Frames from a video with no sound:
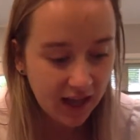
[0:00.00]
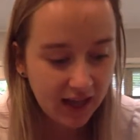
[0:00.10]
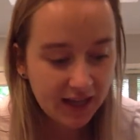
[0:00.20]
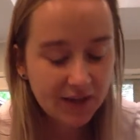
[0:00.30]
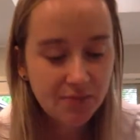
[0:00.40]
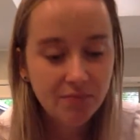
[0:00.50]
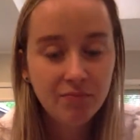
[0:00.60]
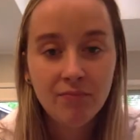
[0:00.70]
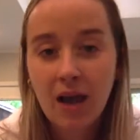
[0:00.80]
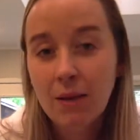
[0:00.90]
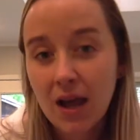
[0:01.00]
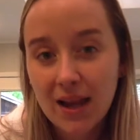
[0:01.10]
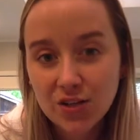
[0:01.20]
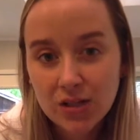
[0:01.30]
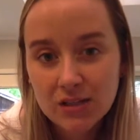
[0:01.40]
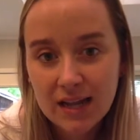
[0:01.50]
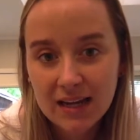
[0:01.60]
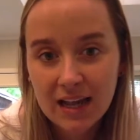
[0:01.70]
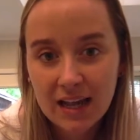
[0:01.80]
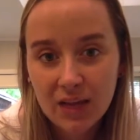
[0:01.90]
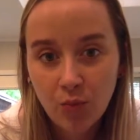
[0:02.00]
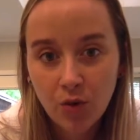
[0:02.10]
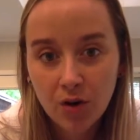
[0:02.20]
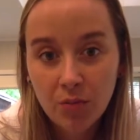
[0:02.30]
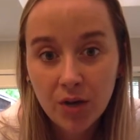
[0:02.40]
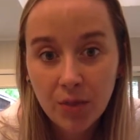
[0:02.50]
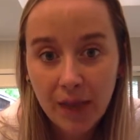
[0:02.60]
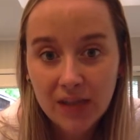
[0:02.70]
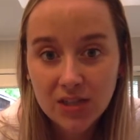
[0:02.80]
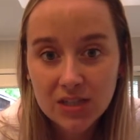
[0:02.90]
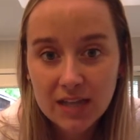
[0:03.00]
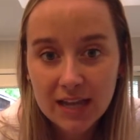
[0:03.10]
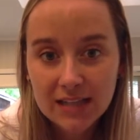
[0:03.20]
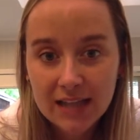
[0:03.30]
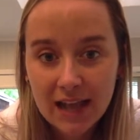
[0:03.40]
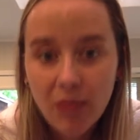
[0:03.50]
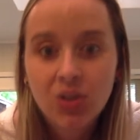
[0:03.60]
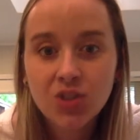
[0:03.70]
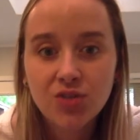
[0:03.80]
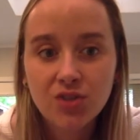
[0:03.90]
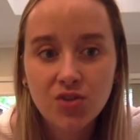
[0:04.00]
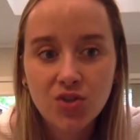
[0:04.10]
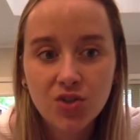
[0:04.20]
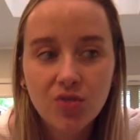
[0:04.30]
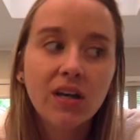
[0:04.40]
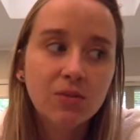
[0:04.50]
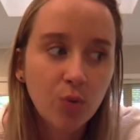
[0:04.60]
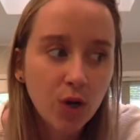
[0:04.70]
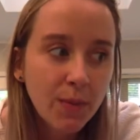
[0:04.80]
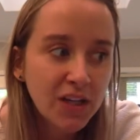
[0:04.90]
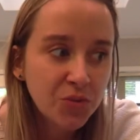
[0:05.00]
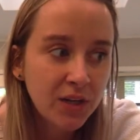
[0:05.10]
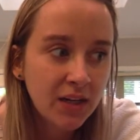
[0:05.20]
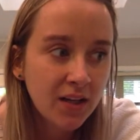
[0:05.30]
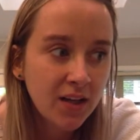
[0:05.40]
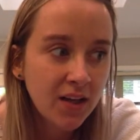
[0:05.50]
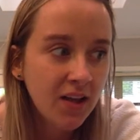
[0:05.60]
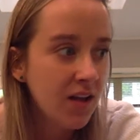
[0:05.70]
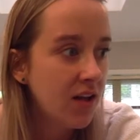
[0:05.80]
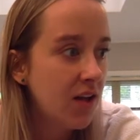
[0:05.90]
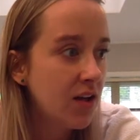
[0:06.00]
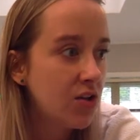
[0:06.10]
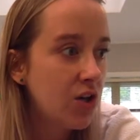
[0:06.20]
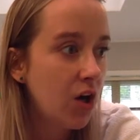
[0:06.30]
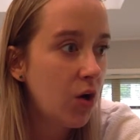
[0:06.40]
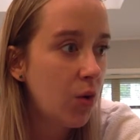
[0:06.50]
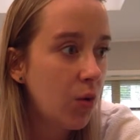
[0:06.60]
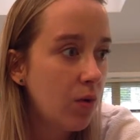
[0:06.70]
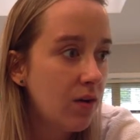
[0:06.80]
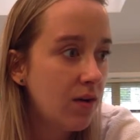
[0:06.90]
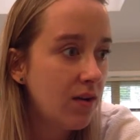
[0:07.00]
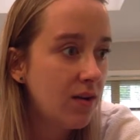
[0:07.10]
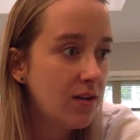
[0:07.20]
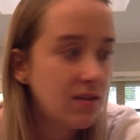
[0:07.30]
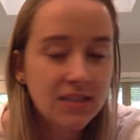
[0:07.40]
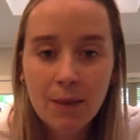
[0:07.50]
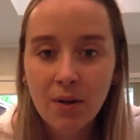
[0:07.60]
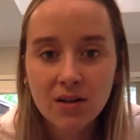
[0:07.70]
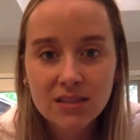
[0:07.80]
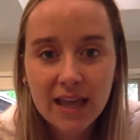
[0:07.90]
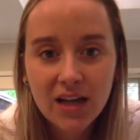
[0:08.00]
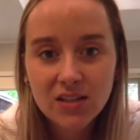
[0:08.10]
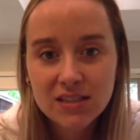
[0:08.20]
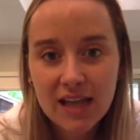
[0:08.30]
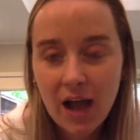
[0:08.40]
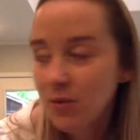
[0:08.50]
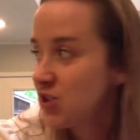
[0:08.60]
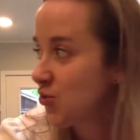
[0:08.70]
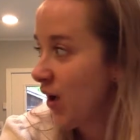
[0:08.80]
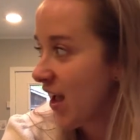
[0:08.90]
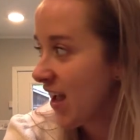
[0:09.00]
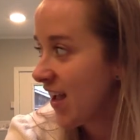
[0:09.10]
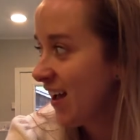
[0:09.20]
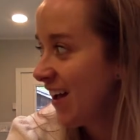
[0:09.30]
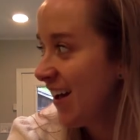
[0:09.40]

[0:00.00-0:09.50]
I'm not actually assigning any workbook pages today. Today I want you just to explore measurement. Go step on a scale, see how much you weigh.